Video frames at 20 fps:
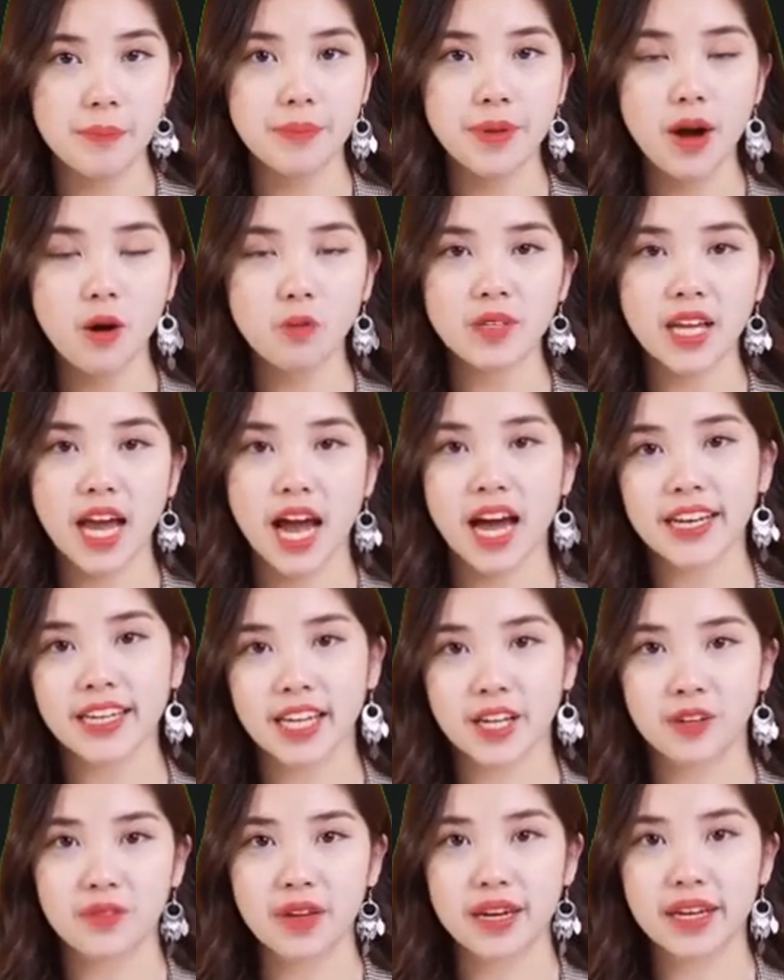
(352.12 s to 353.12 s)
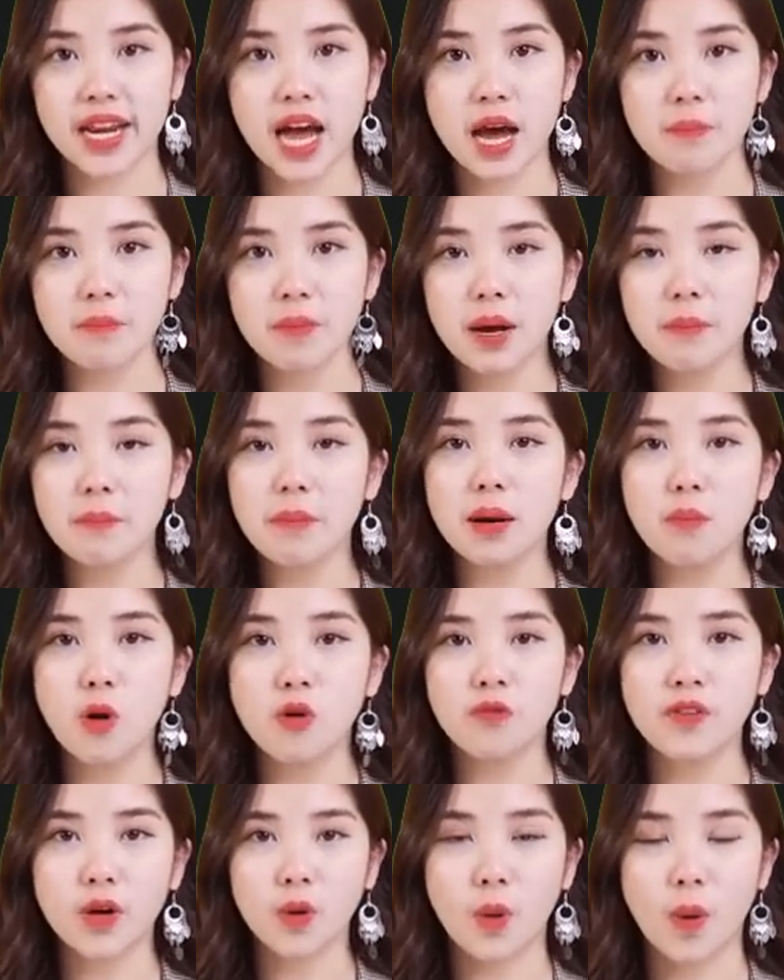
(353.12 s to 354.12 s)
Probably the same as they do
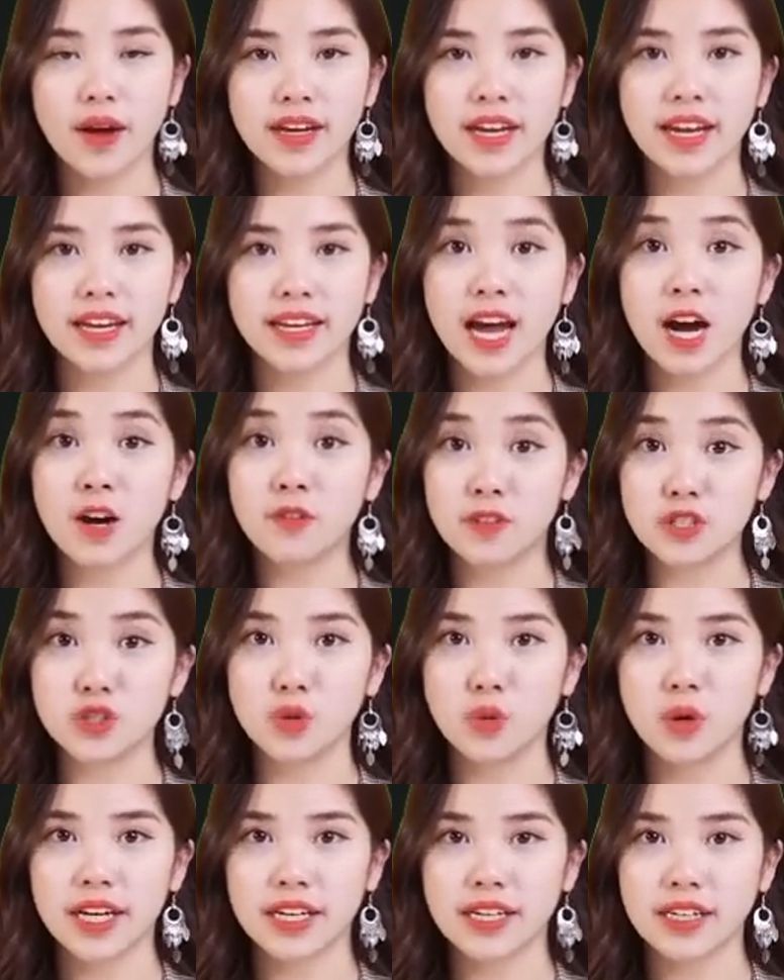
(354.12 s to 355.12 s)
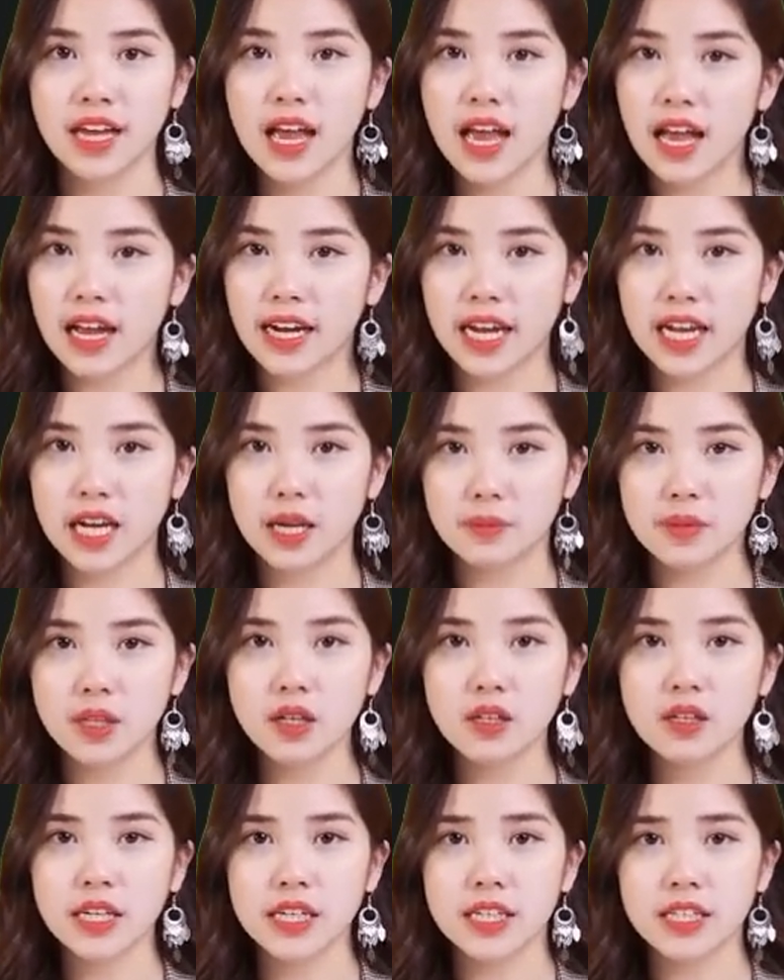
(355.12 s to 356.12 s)
now, which is how they looked for the
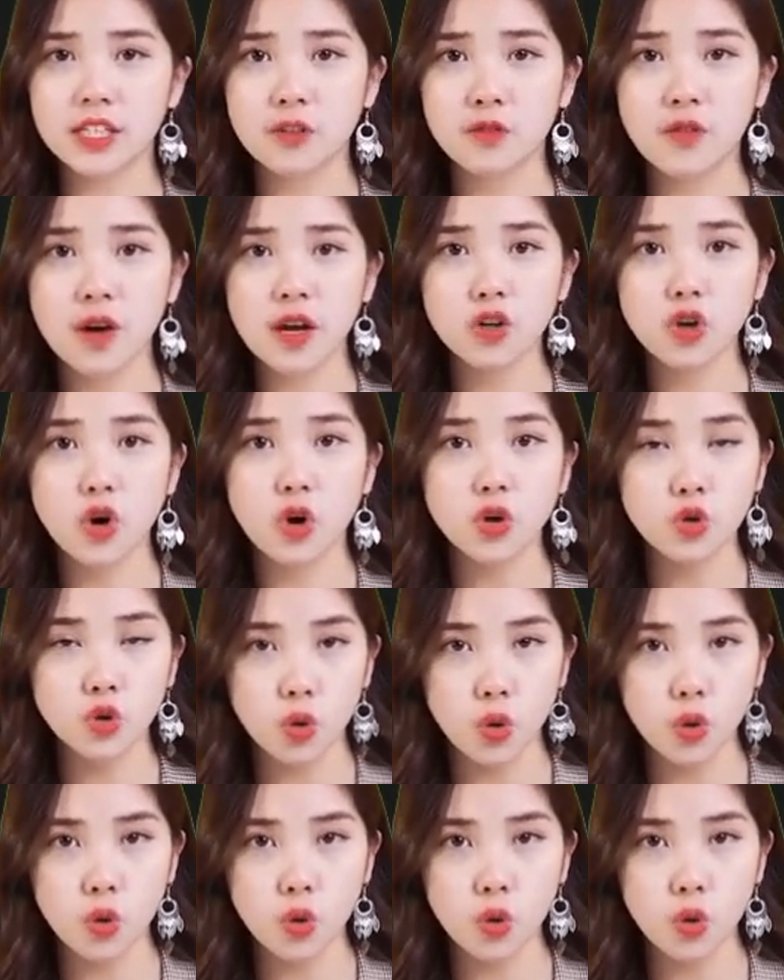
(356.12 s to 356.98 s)
last 20 years.